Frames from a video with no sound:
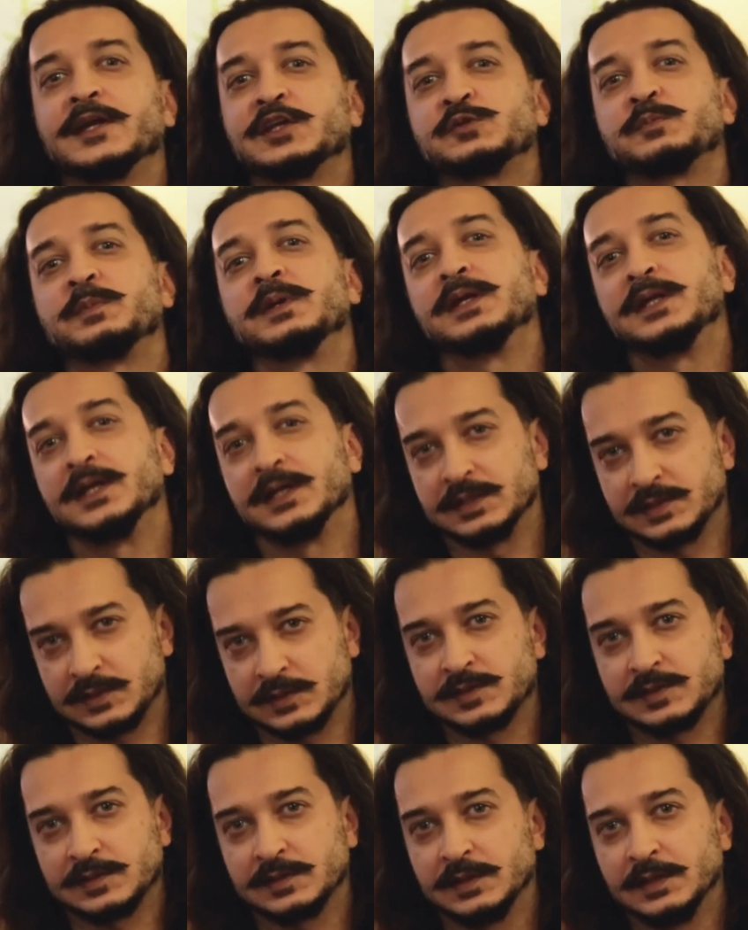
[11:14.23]

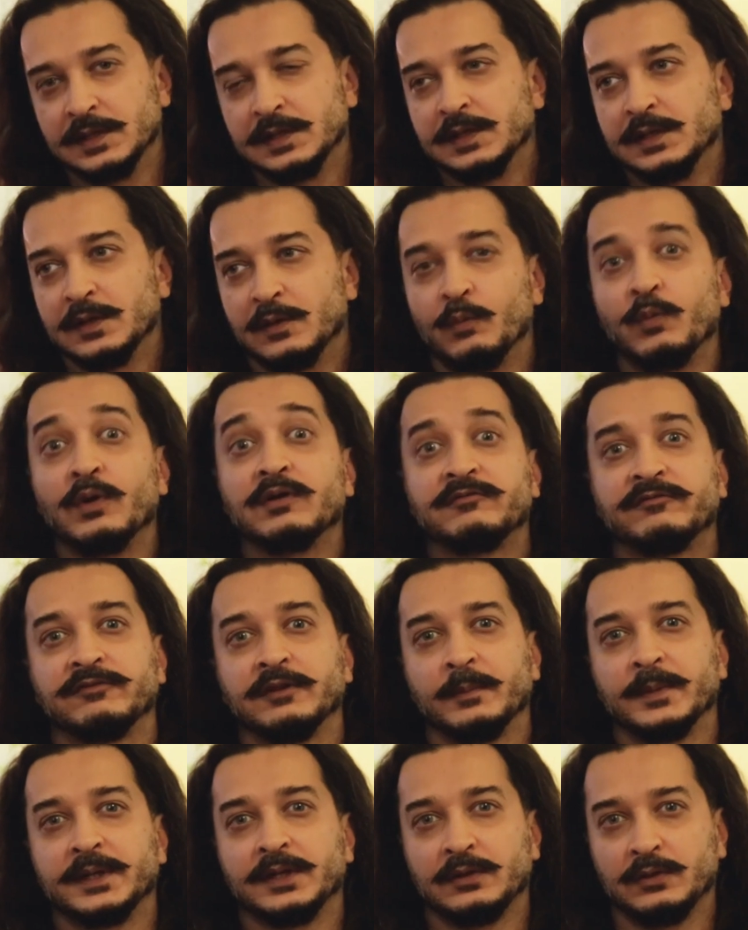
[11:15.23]
experience what
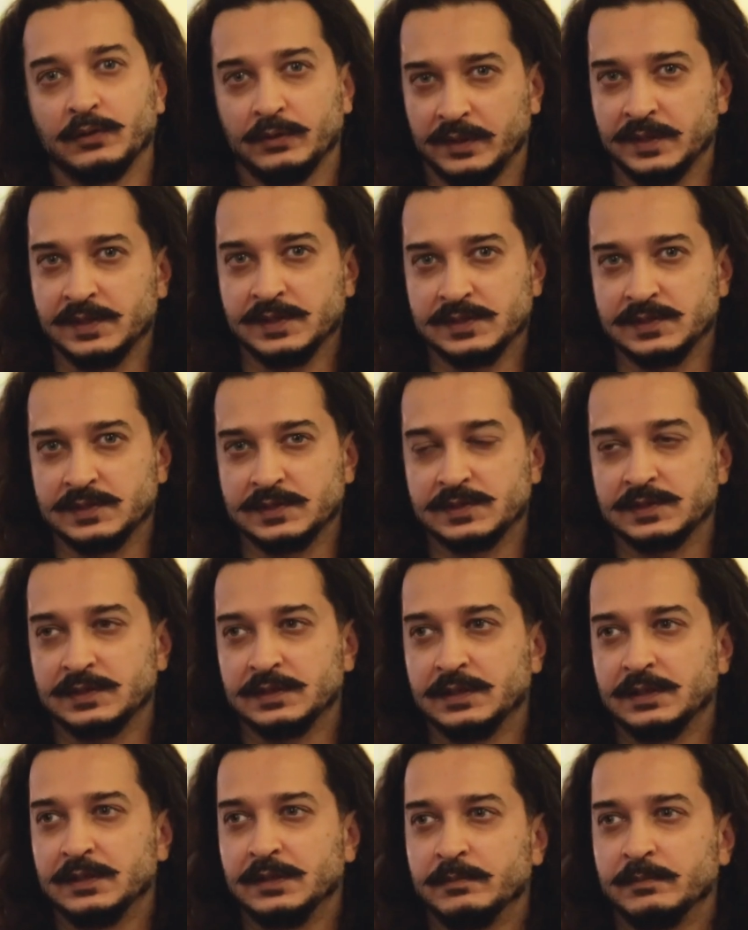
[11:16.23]
flamenco is,